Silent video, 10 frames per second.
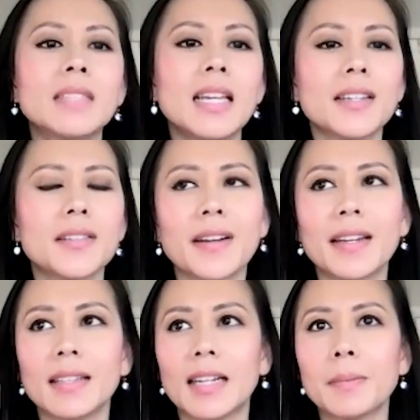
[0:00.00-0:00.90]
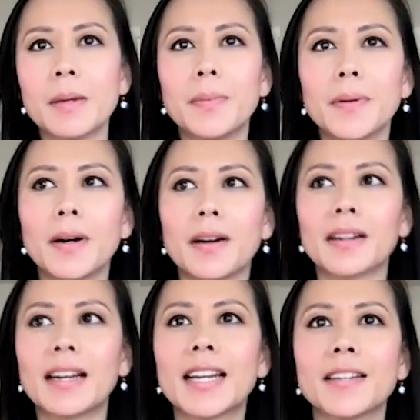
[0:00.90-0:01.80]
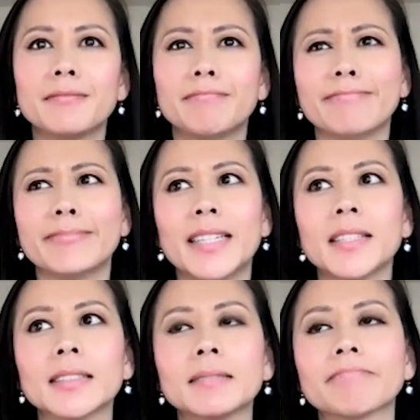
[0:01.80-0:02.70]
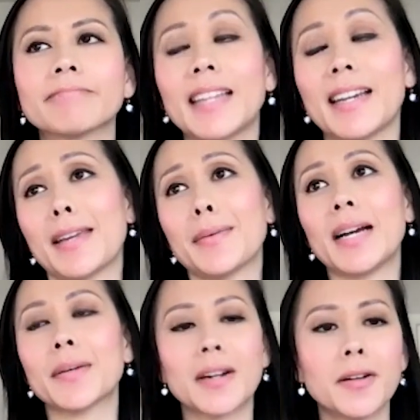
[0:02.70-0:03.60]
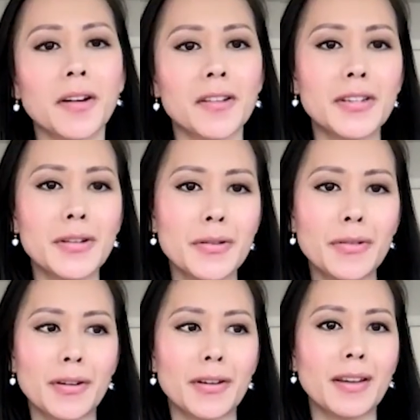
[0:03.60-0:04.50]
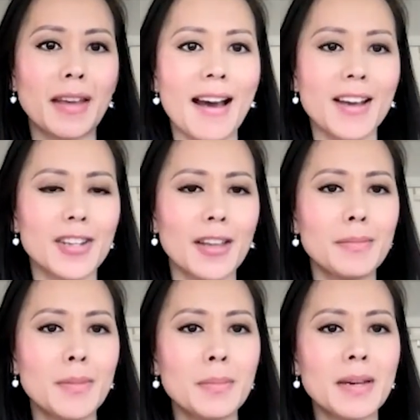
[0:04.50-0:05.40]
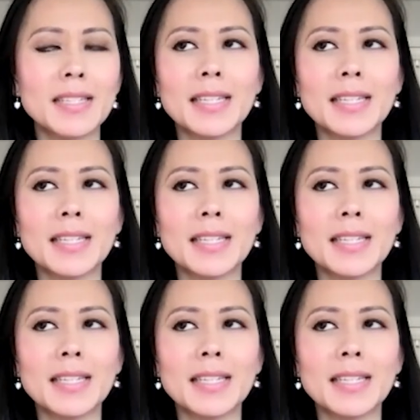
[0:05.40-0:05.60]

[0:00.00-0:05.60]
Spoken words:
Yeah, you're right. A lot of people are kind of, well, yeah, they kind of want to hold on to their cash at the moment.